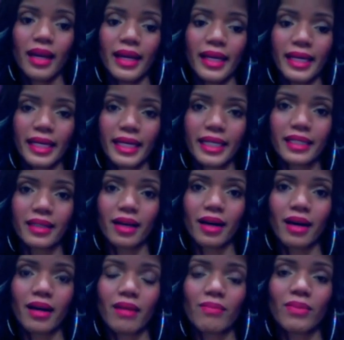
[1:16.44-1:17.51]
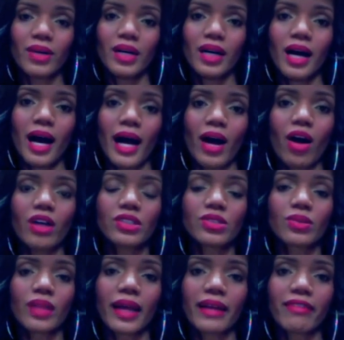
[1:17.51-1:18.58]
And I
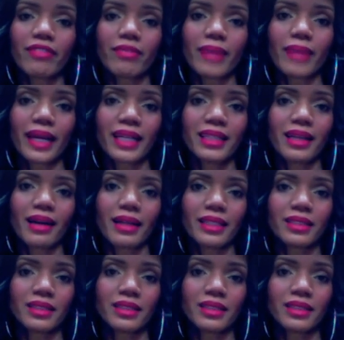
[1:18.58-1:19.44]
also like for my clients